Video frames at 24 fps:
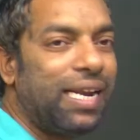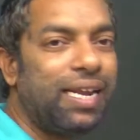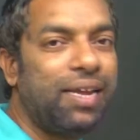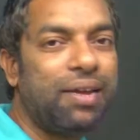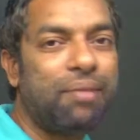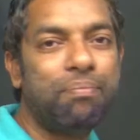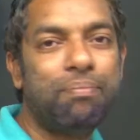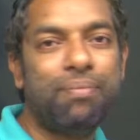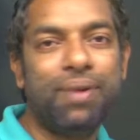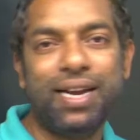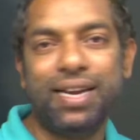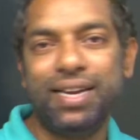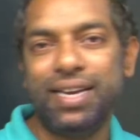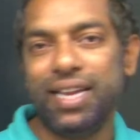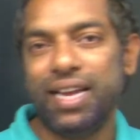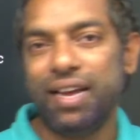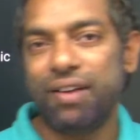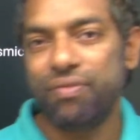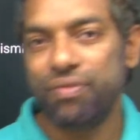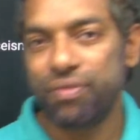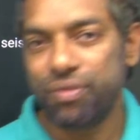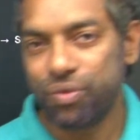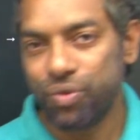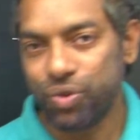plenty
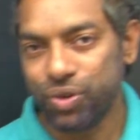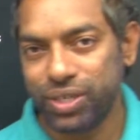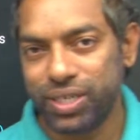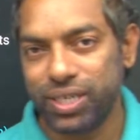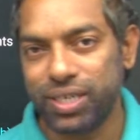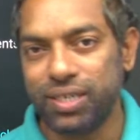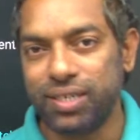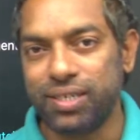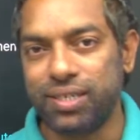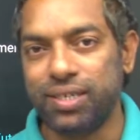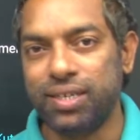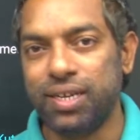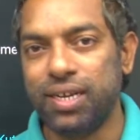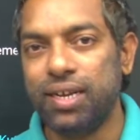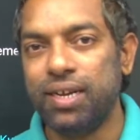of questions,